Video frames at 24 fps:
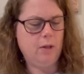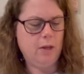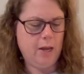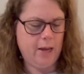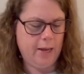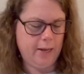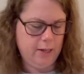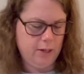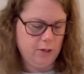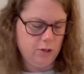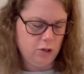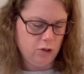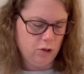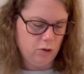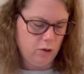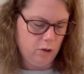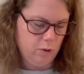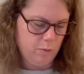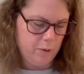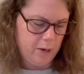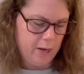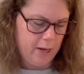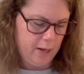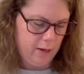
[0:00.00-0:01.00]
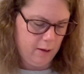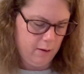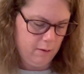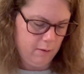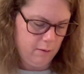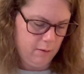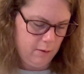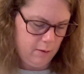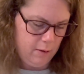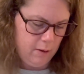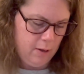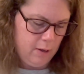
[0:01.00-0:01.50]
I can show you why.
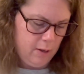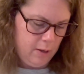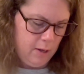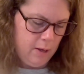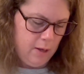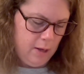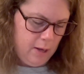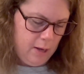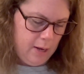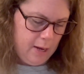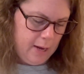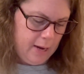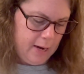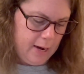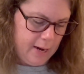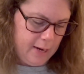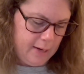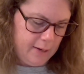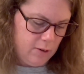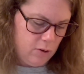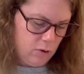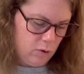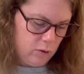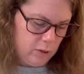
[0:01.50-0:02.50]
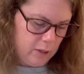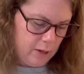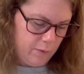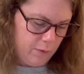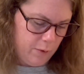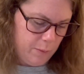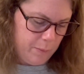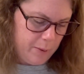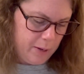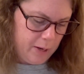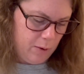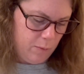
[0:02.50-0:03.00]
And I told
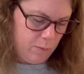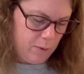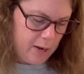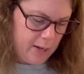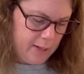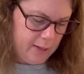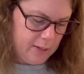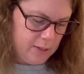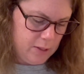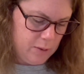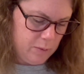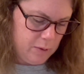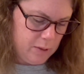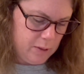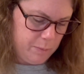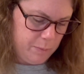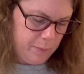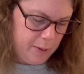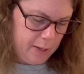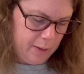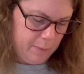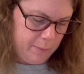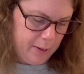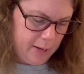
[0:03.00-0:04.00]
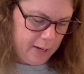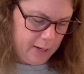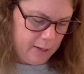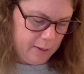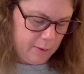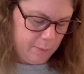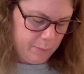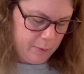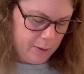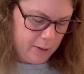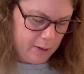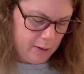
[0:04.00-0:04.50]
everybody why this was a big pain in
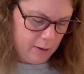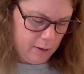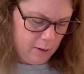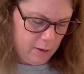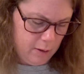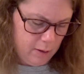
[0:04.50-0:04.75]
the butt.